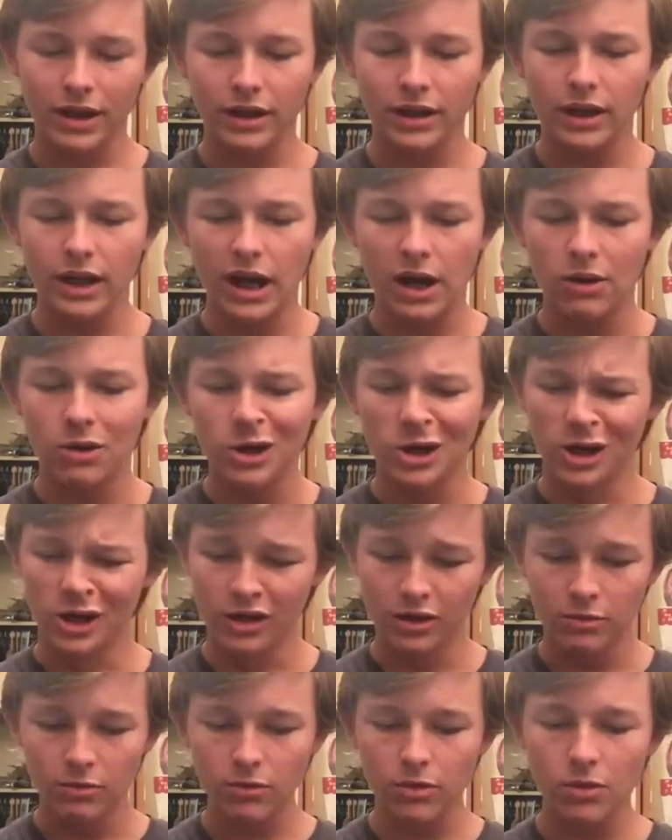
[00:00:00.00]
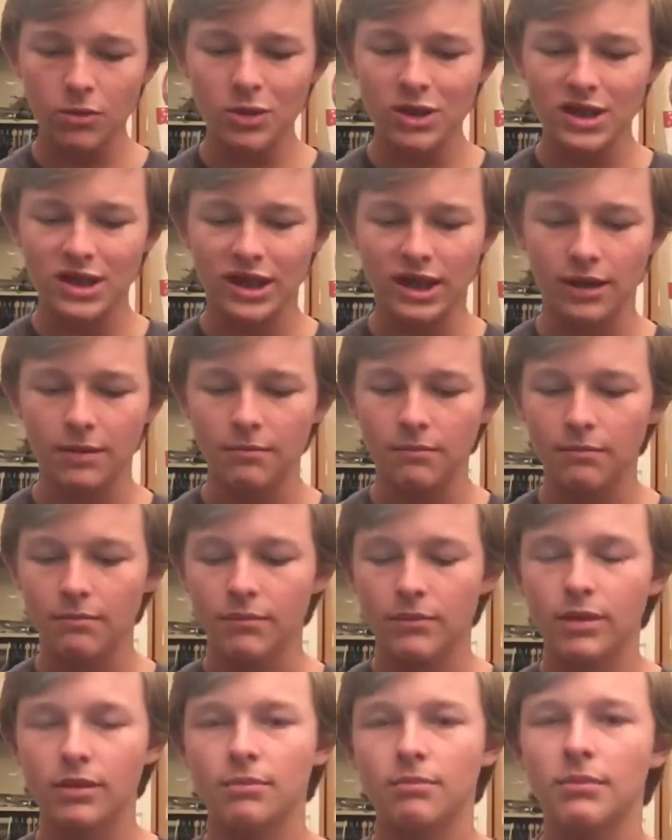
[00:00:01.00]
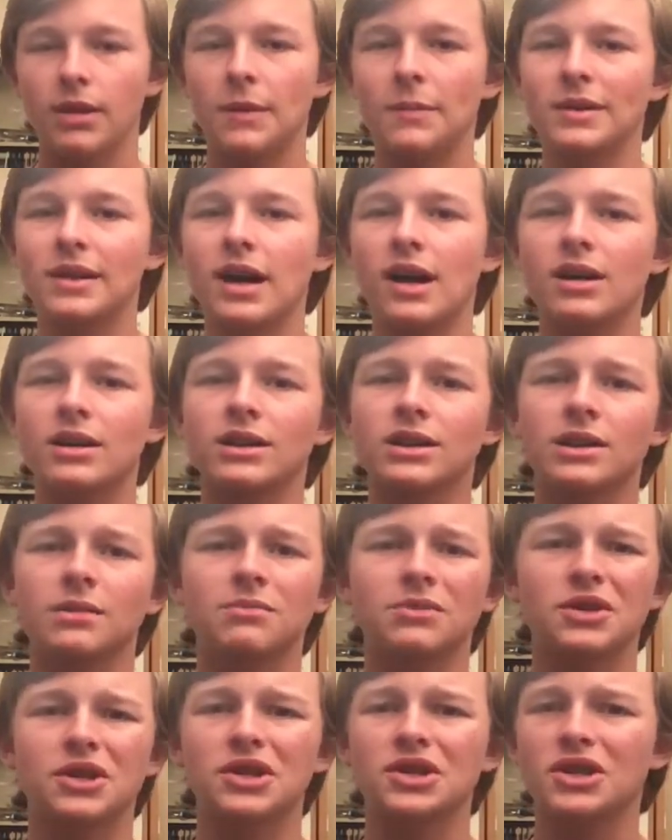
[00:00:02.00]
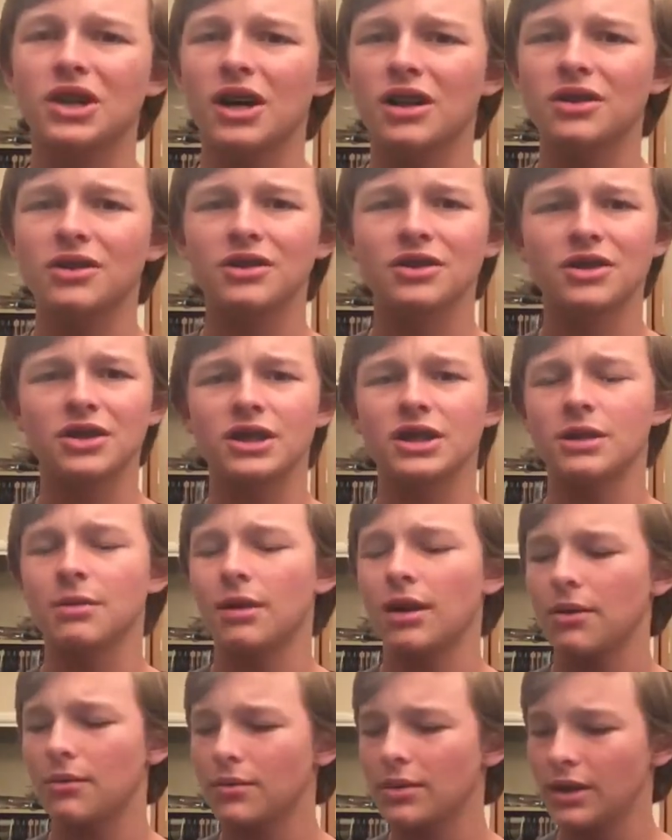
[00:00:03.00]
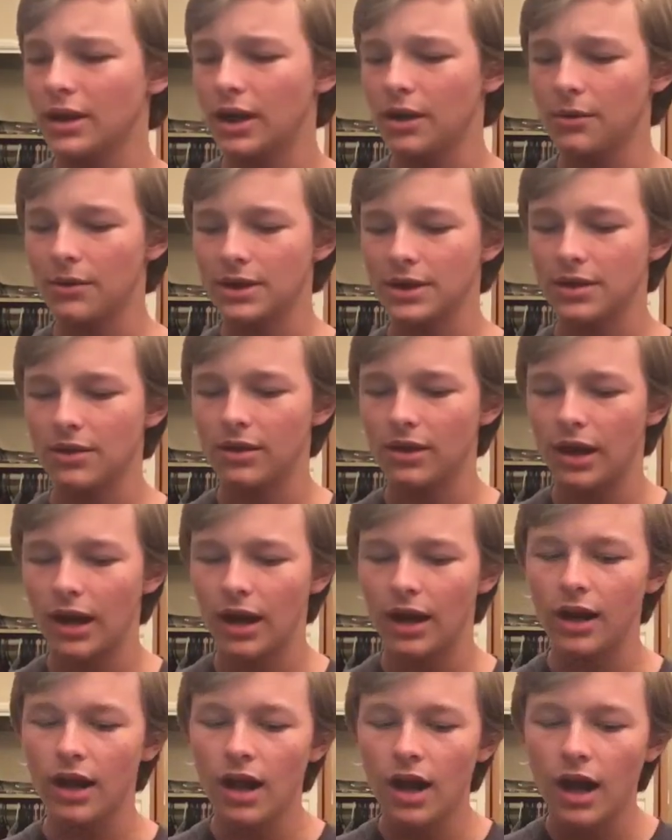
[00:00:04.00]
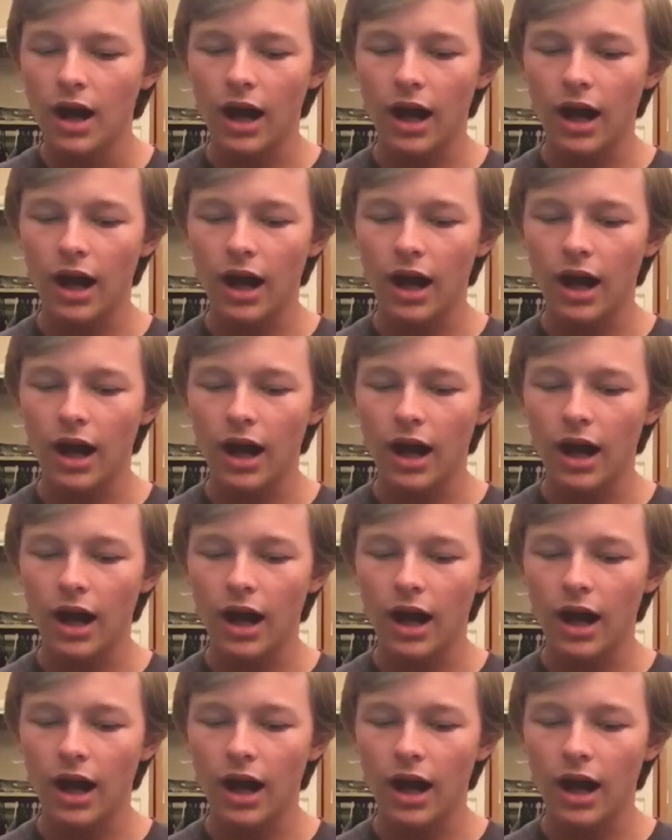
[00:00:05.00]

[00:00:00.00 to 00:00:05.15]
you know, we'll see. Maybe talk to some church elders just about, you know, what's going on.